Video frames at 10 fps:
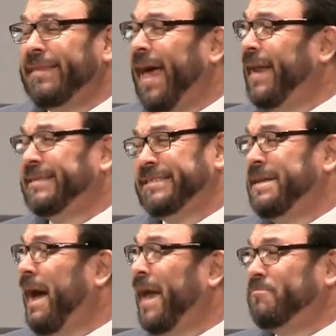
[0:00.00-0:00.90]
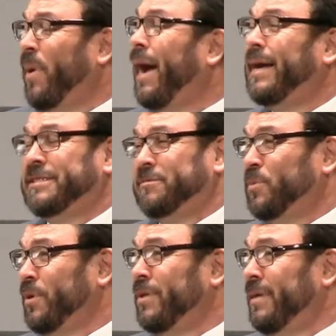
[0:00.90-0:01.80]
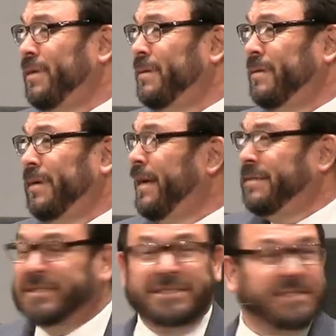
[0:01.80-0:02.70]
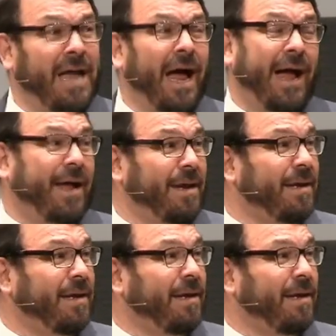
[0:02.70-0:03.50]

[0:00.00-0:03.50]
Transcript: that is not possible. It's just not.